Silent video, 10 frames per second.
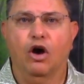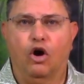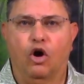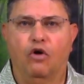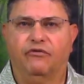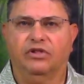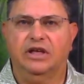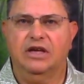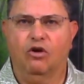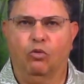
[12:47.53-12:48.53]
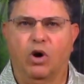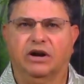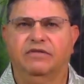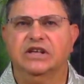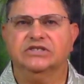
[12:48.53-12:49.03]
hopefully one
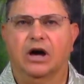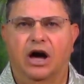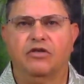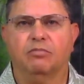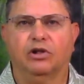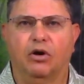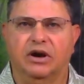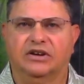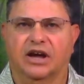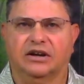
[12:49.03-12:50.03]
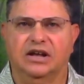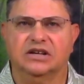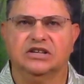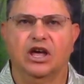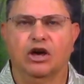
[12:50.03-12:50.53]
of these other blowing
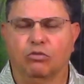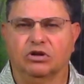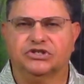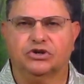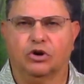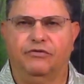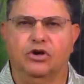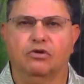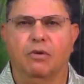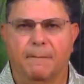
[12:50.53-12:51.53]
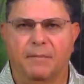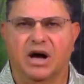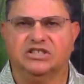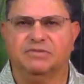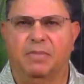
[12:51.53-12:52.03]
techniques will serve you
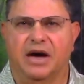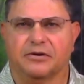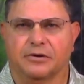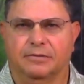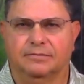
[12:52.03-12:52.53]
much better.